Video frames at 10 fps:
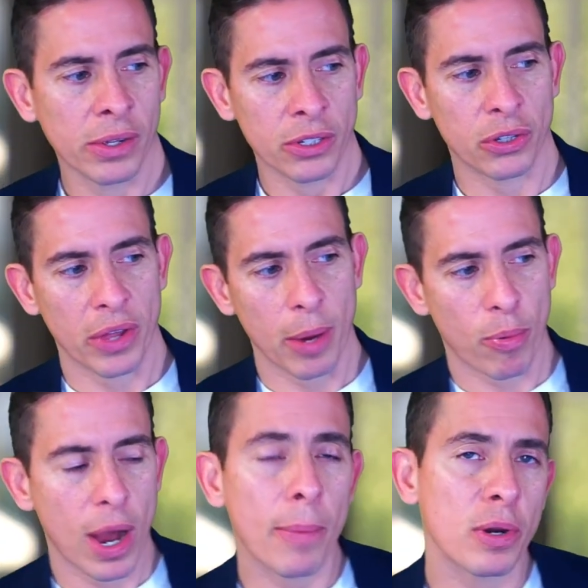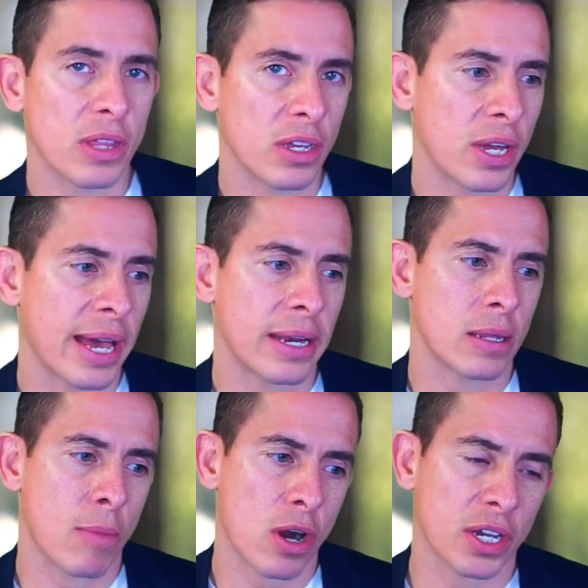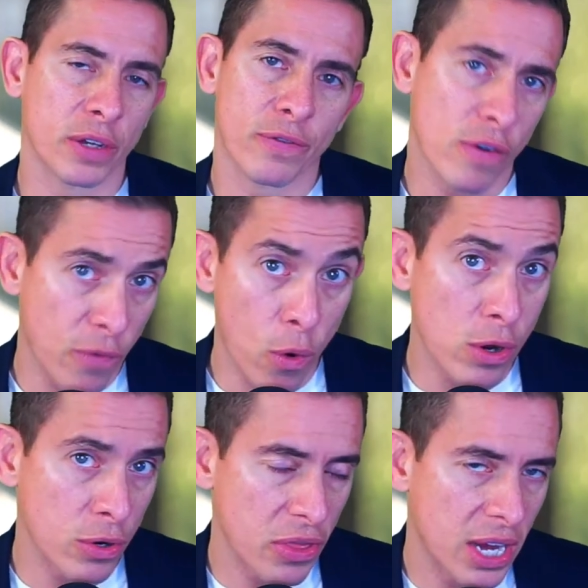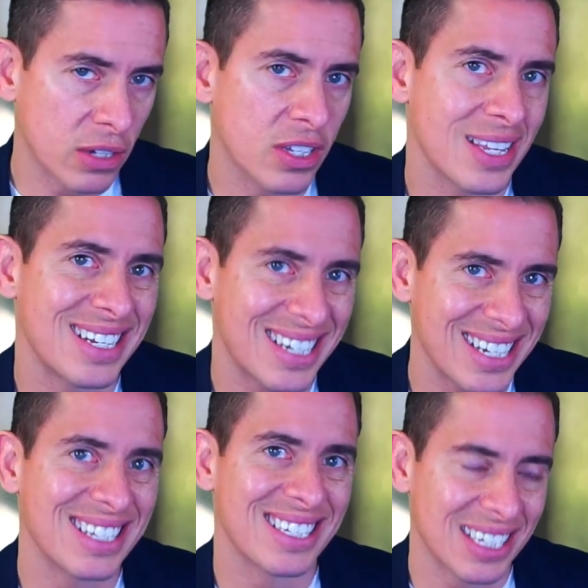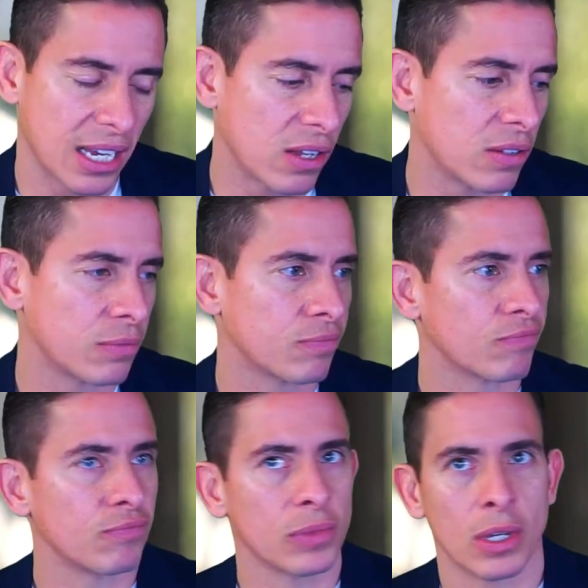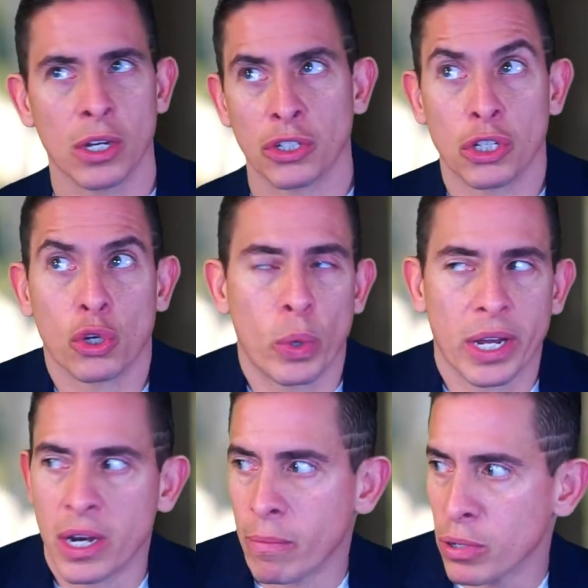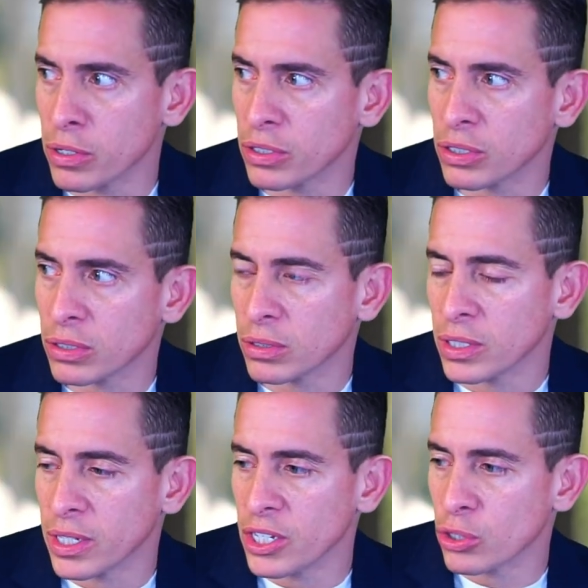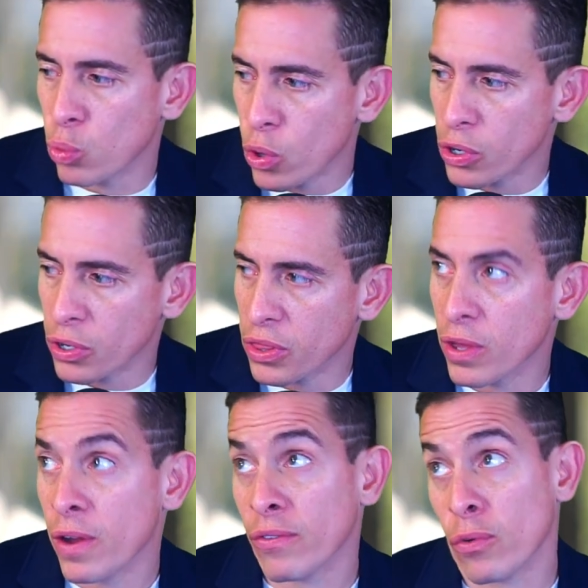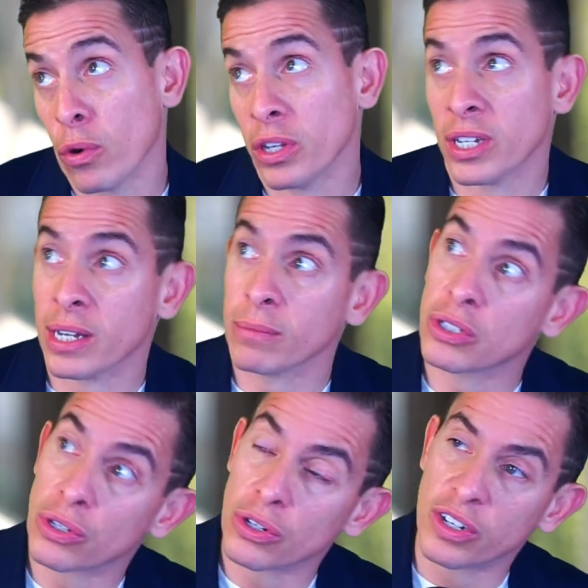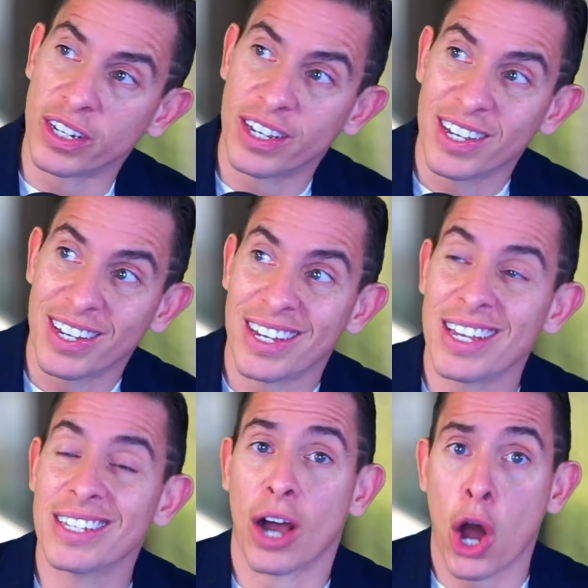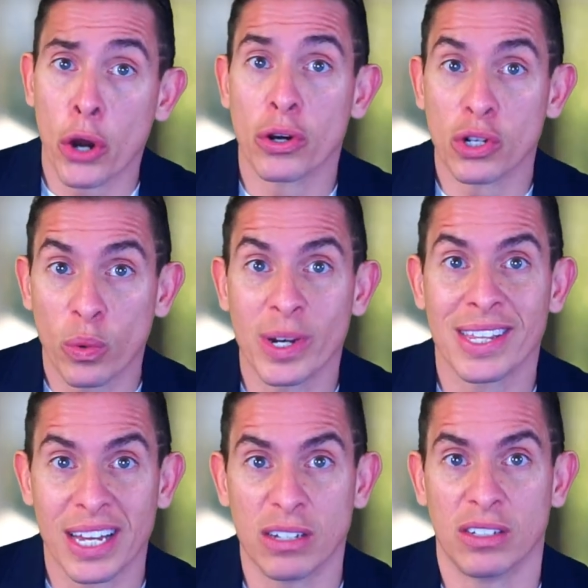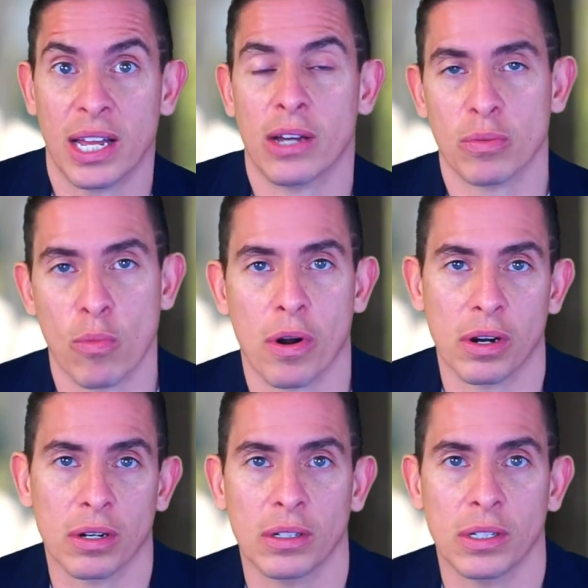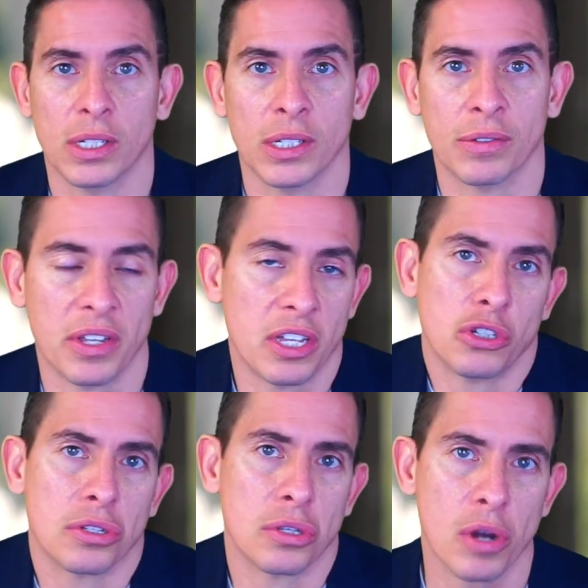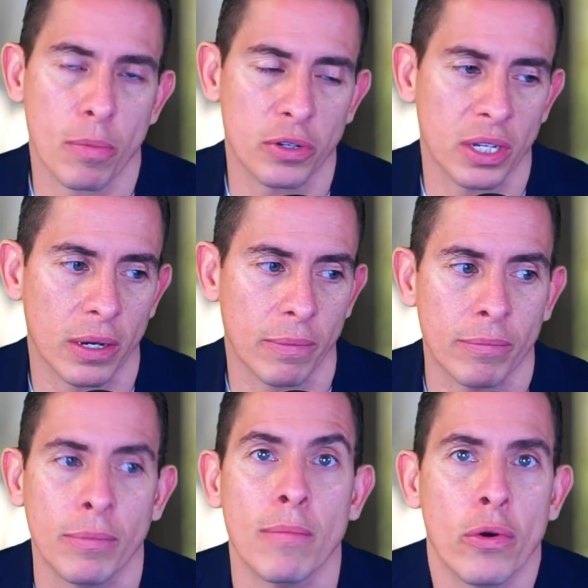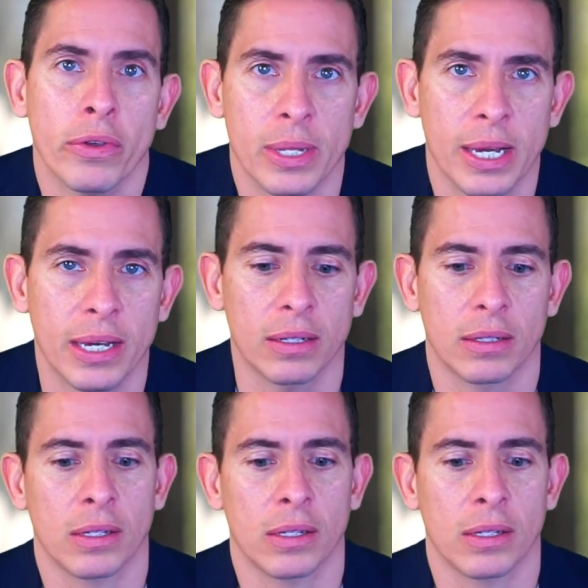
So that property that you had on the market for $400,000 that didn't sell, just quick numbers, is worth 40 times 30 is $120,000 more, right? That's just 30%, but more than that.